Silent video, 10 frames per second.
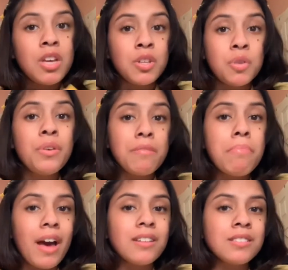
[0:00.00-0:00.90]
you
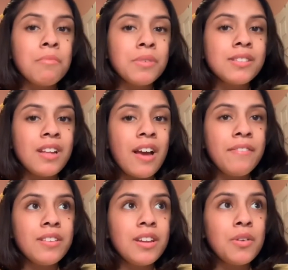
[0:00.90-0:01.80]
impact someone's
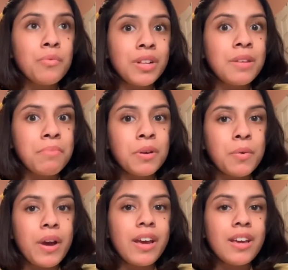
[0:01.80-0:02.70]
life in a really big
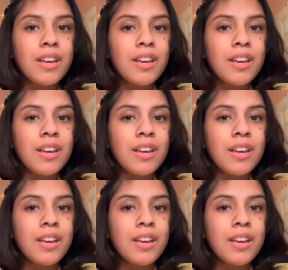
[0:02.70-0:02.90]
way.